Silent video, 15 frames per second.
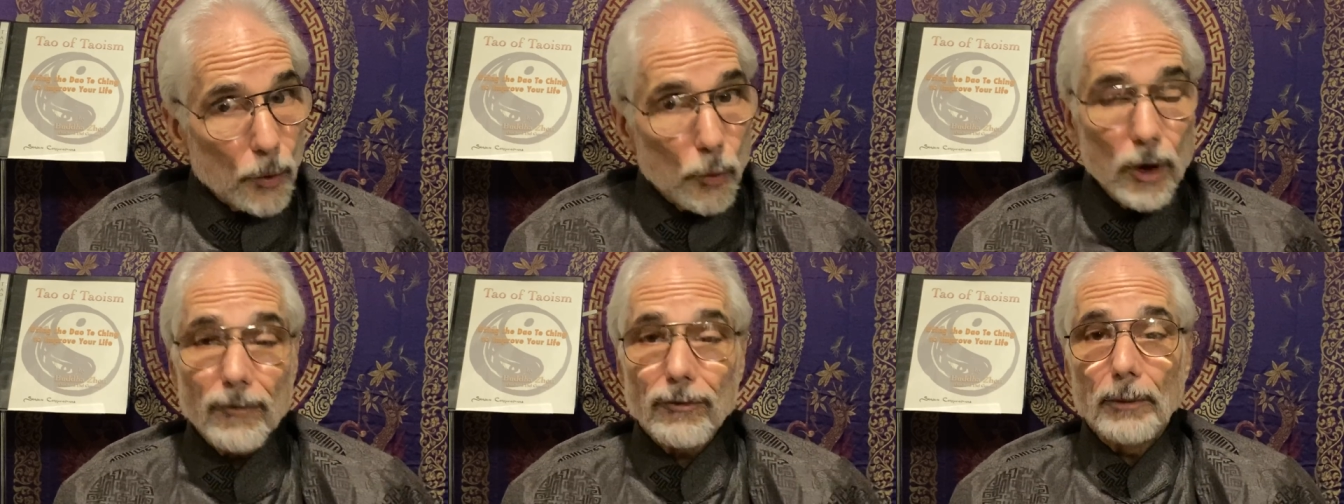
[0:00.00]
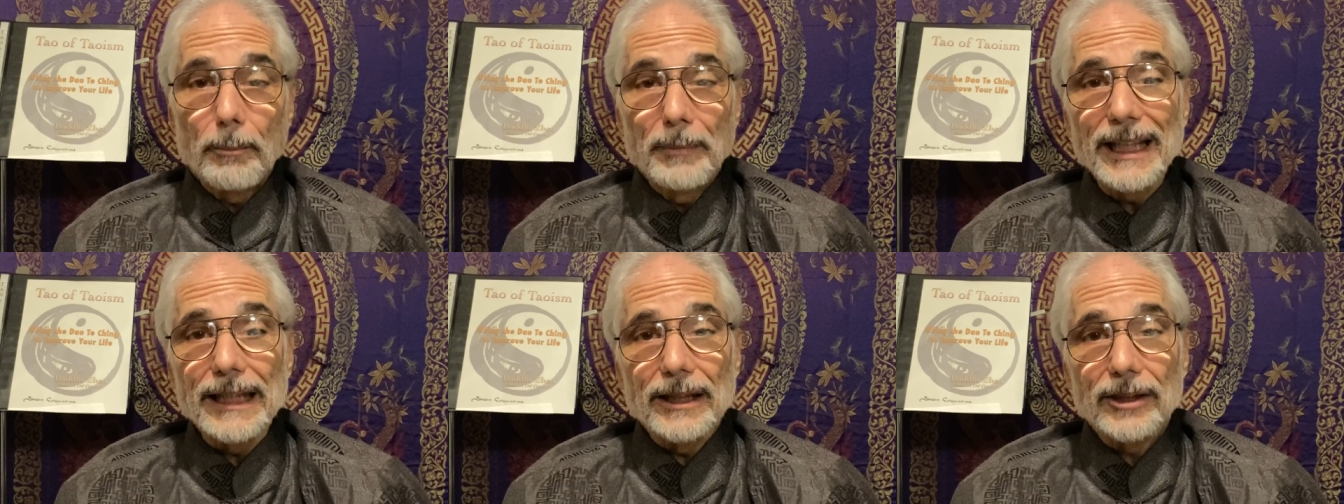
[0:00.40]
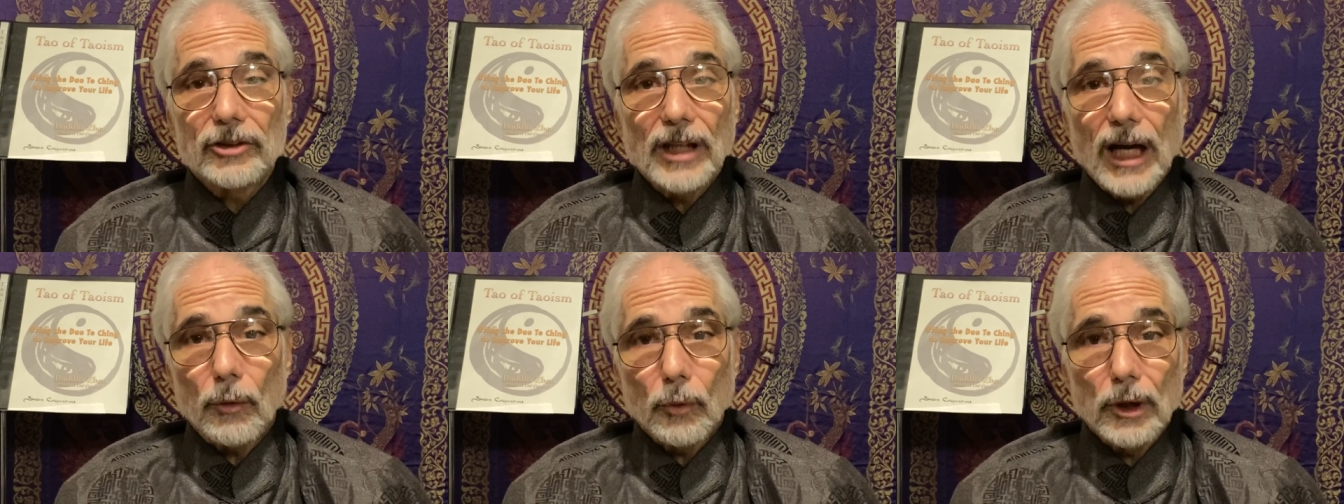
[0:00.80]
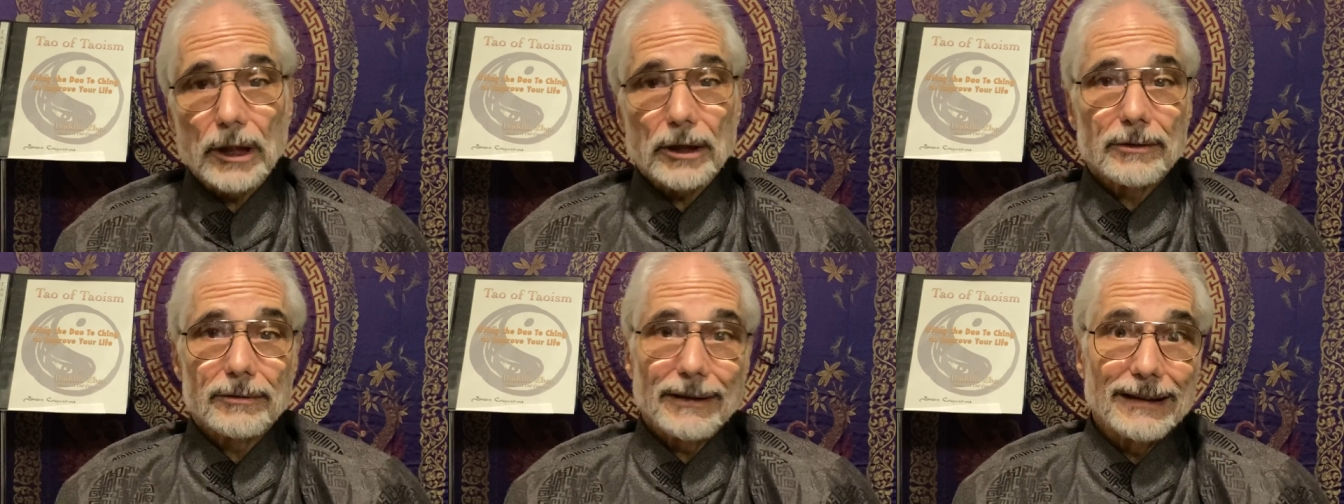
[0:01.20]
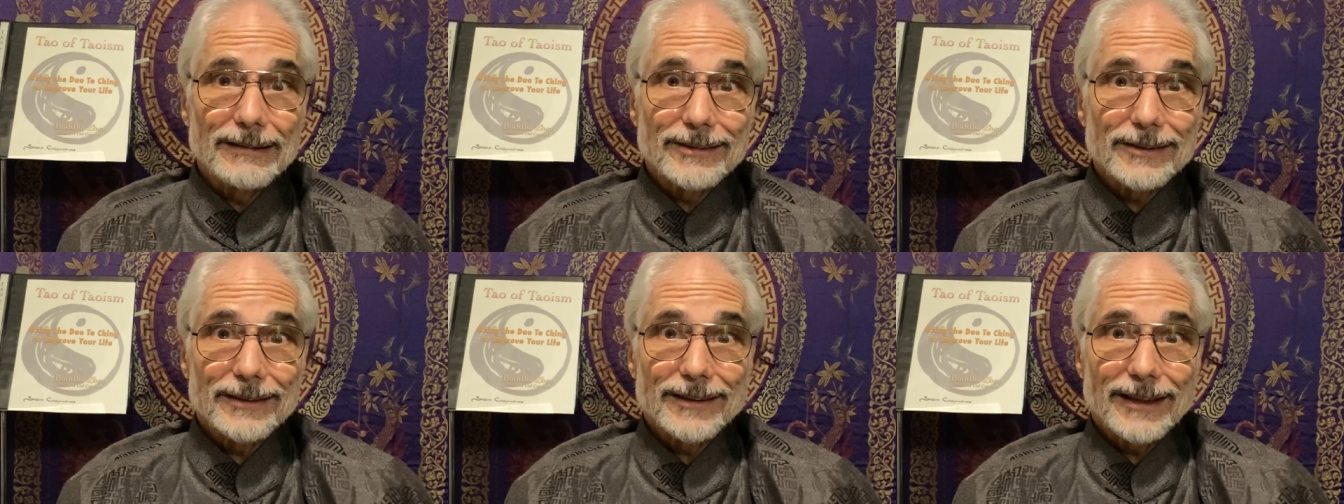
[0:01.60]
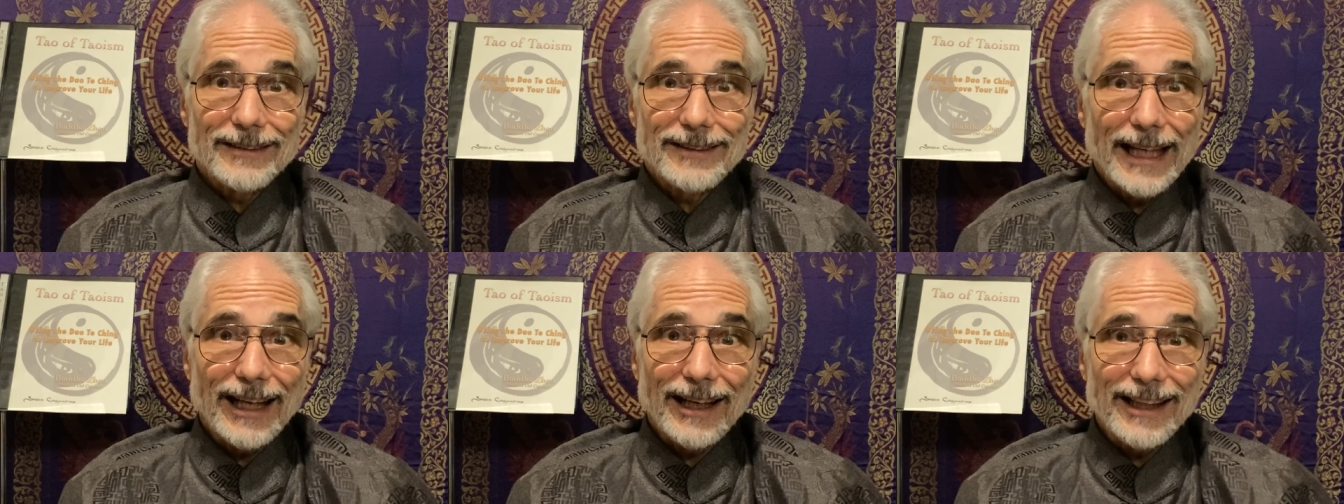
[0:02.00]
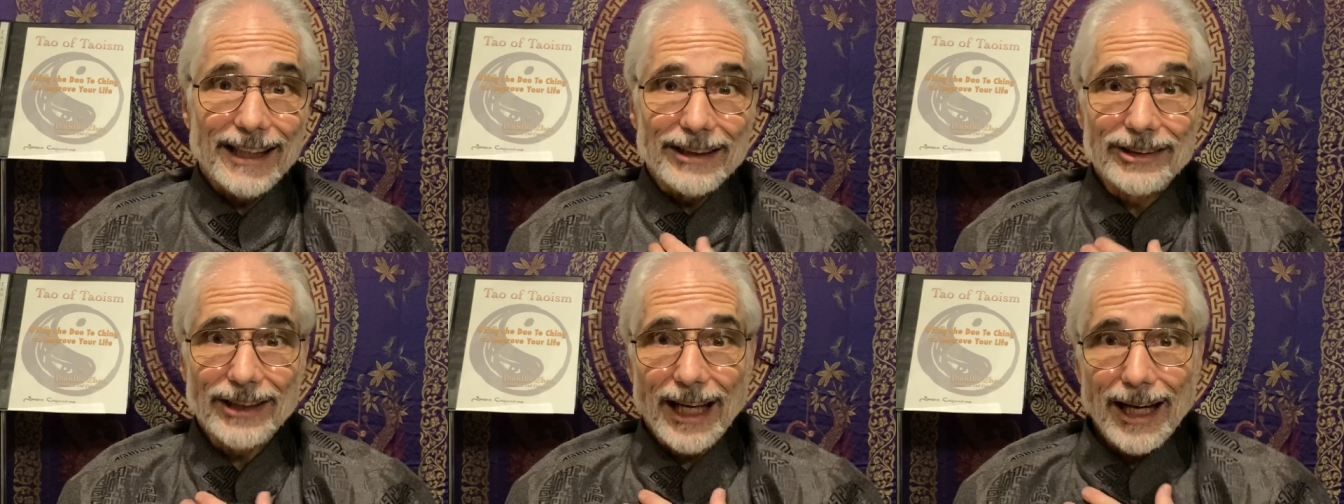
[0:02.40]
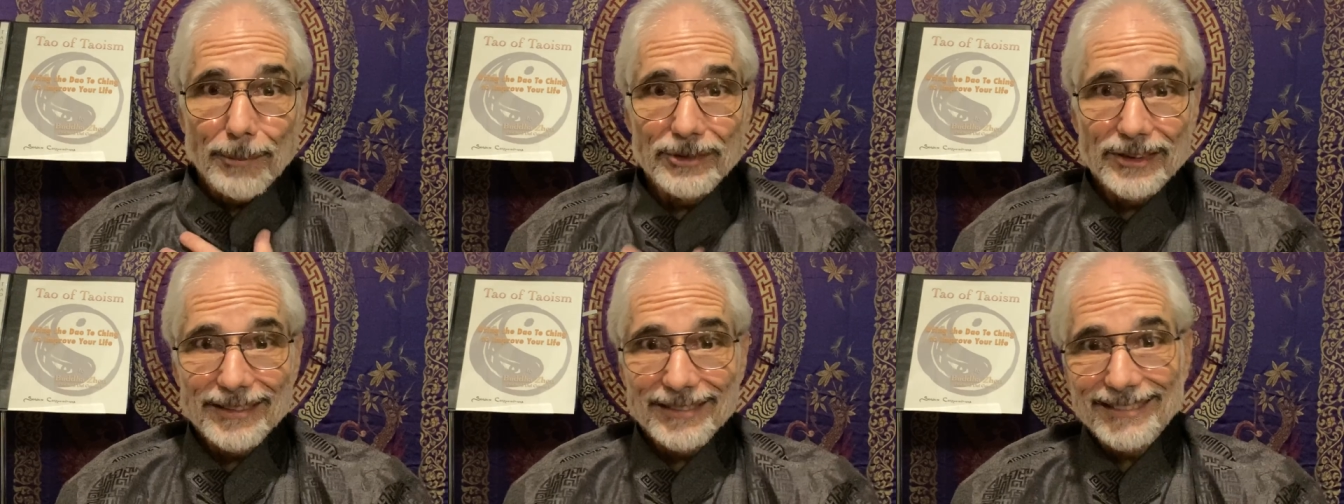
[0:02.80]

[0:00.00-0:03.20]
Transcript: Well, for me, it's not work. I shouldn't take on any jobs.